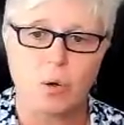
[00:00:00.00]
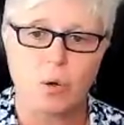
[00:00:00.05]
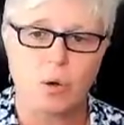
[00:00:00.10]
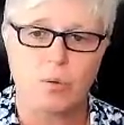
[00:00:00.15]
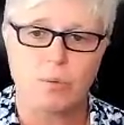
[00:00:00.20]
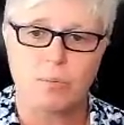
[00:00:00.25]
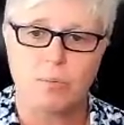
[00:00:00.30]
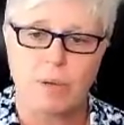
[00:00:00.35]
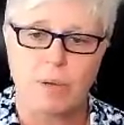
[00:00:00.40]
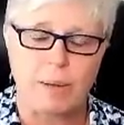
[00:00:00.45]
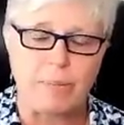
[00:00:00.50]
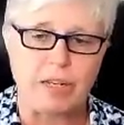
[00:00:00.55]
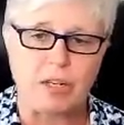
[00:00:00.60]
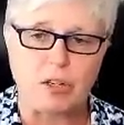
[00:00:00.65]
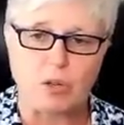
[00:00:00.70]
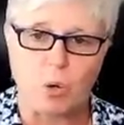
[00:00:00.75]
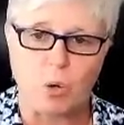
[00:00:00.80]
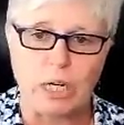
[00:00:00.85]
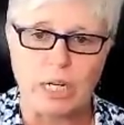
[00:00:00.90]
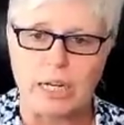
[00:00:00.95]
or maybe
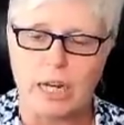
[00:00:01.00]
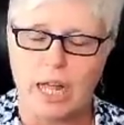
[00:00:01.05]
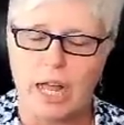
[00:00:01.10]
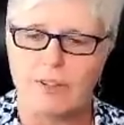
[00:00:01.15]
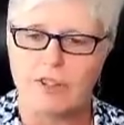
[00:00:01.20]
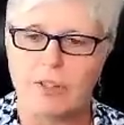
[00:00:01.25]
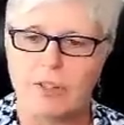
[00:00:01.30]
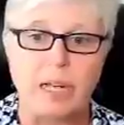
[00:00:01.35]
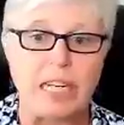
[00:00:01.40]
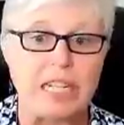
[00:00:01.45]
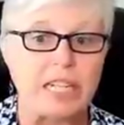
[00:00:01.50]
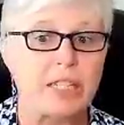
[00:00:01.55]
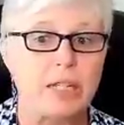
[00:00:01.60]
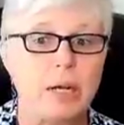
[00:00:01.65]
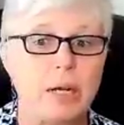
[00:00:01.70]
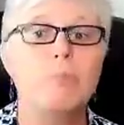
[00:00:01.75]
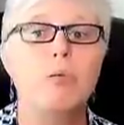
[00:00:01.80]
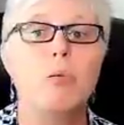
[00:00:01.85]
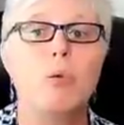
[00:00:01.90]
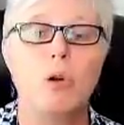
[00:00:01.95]
20 lives, but at
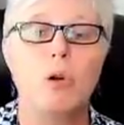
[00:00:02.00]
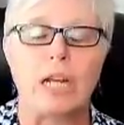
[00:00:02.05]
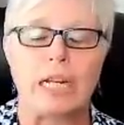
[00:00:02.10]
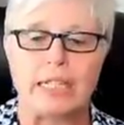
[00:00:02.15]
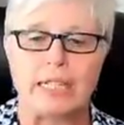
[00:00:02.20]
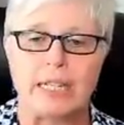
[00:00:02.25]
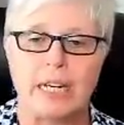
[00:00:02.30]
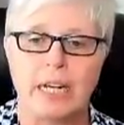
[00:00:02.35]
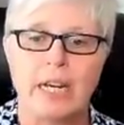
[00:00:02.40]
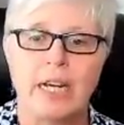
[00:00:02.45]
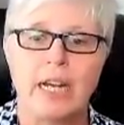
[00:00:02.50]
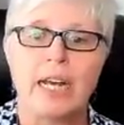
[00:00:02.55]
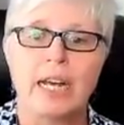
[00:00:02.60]
some point,